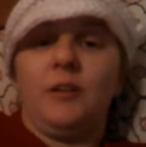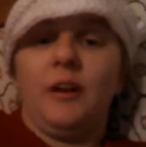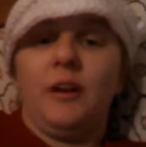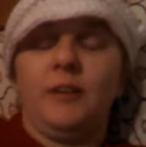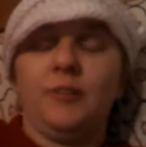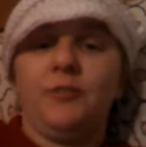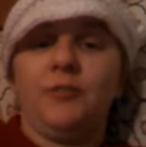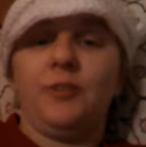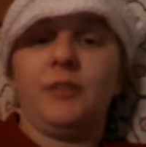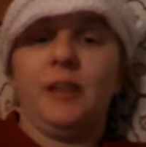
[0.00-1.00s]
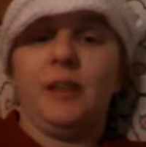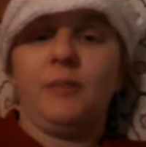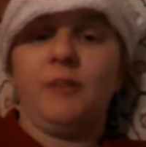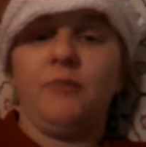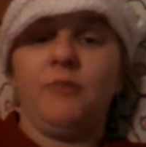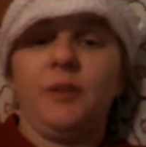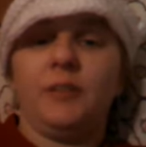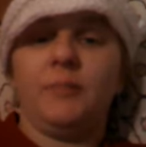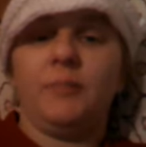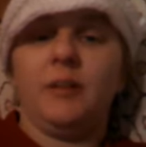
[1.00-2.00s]
I don't know if you could tell in my
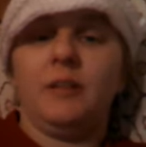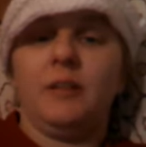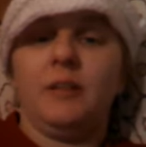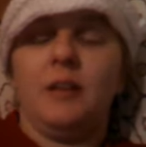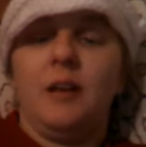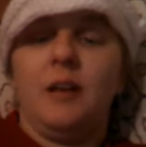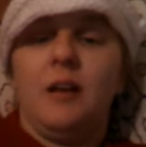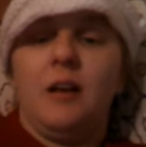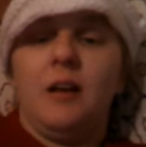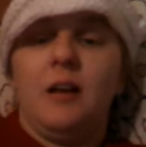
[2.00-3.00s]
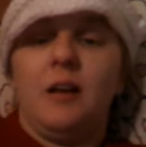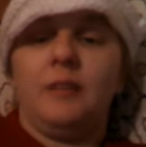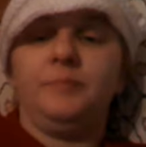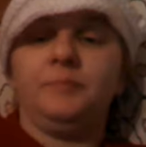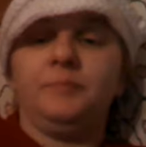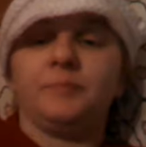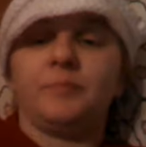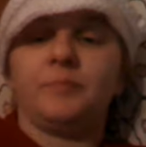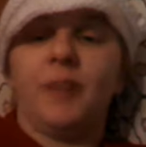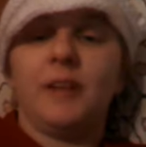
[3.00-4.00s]
voice, but um,
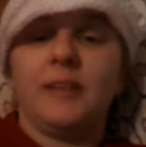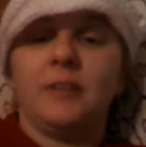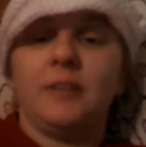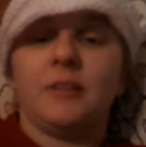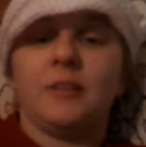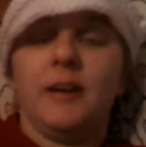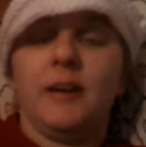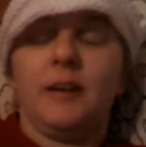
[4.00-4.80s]
I sound sick.